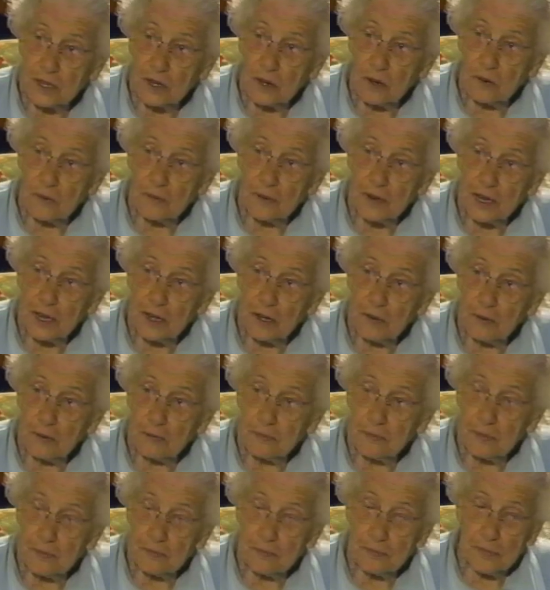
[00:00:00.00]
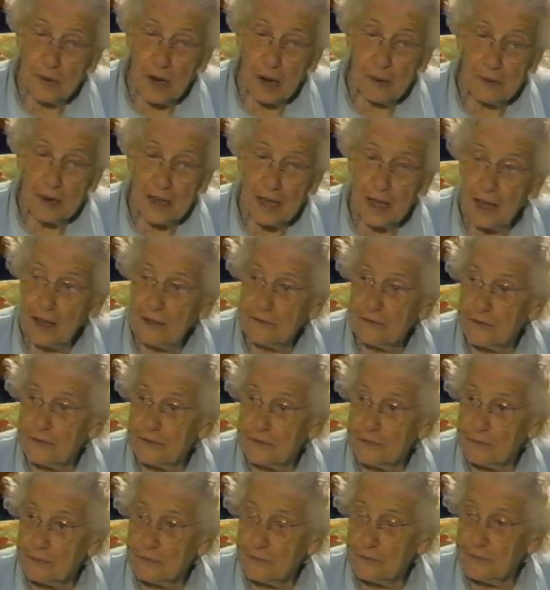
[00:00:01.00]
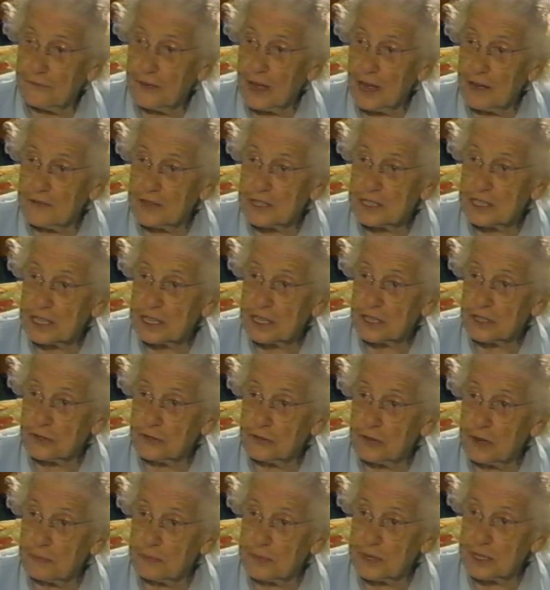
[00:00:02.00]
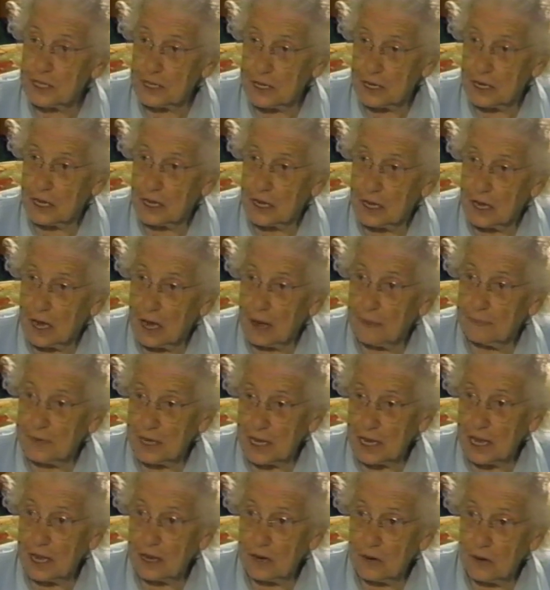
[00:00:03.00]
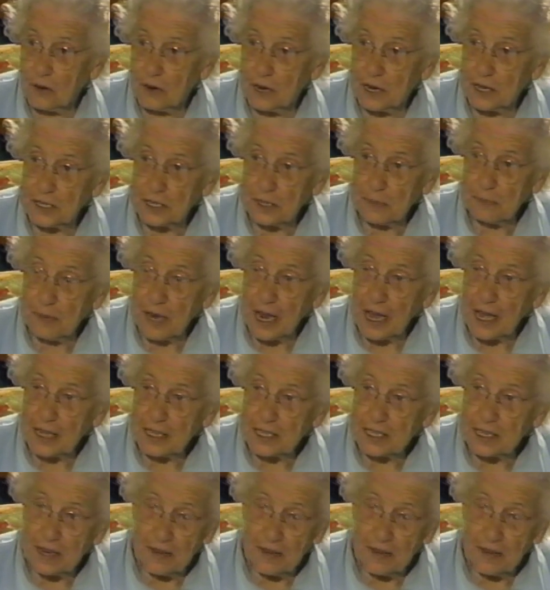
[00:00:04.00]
So when you probably have 5 or 6 trips up to get all your supplies